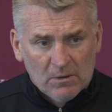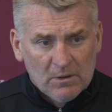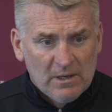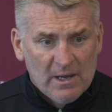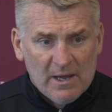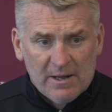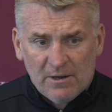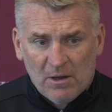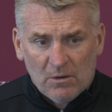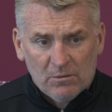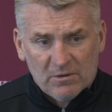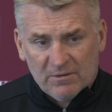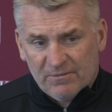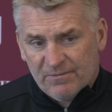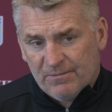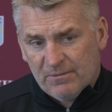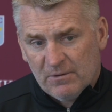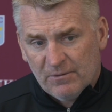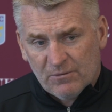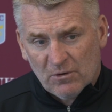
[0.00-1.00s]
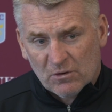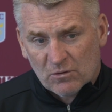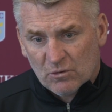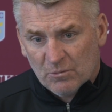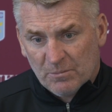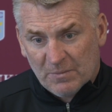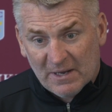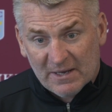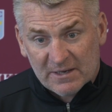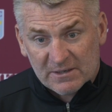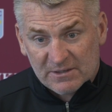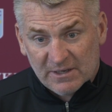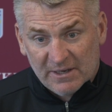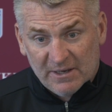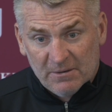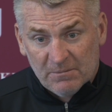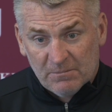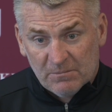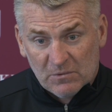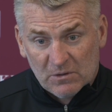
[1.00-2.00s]
Yeah, no, they've got good players
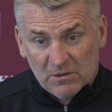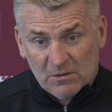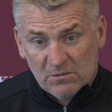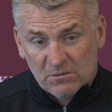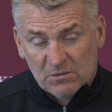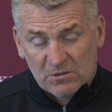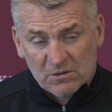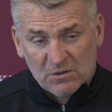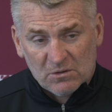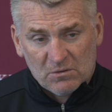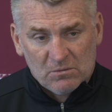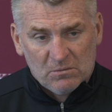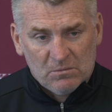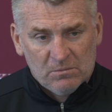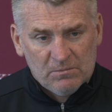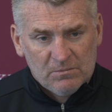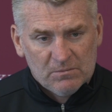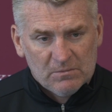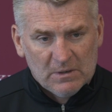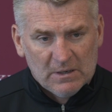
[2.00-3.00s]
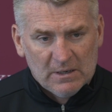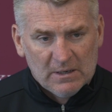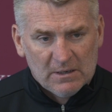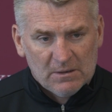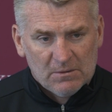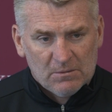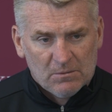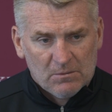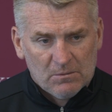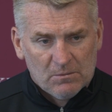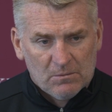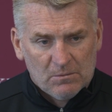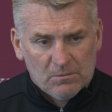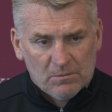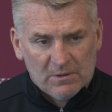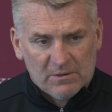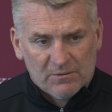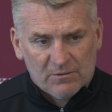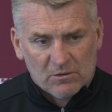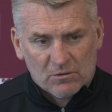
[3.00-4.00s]
there, you know, so
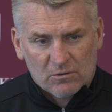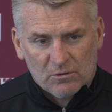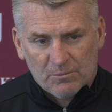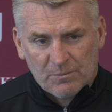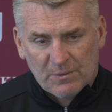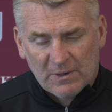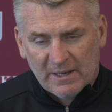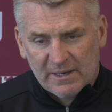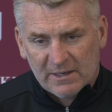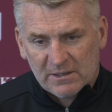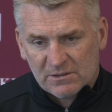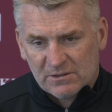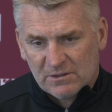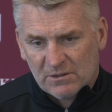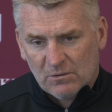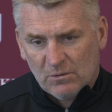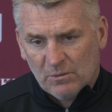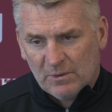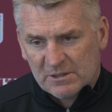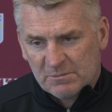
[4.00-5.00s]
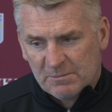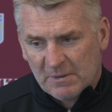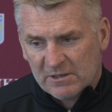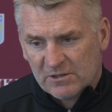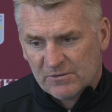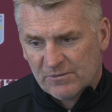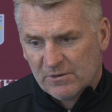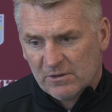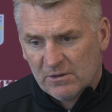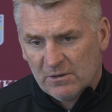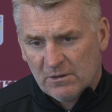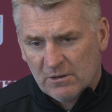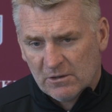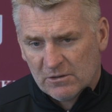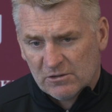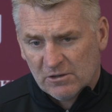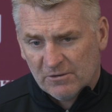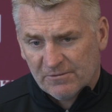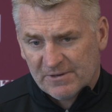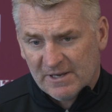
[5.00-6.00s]
when they've got good players, it always makes for a
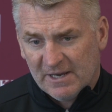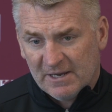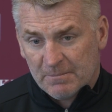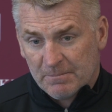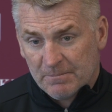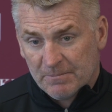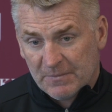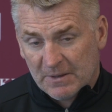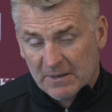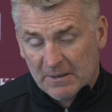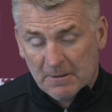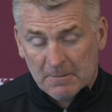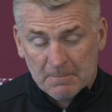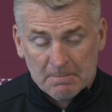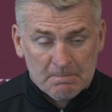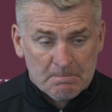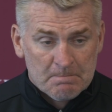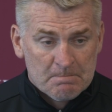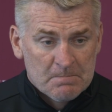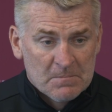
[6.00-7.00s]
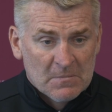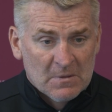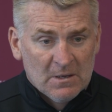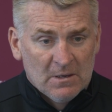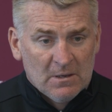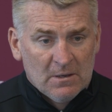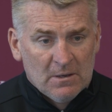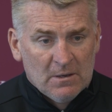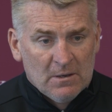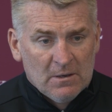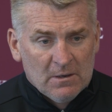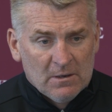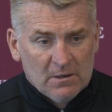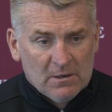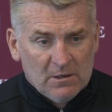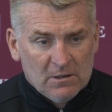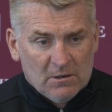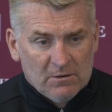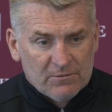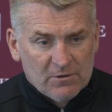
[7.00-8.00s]
tough game.
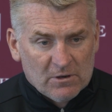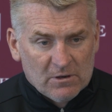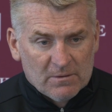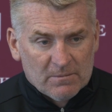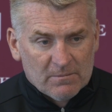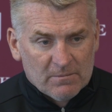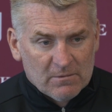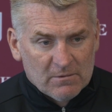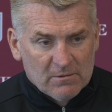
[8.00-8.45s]
You know, I've got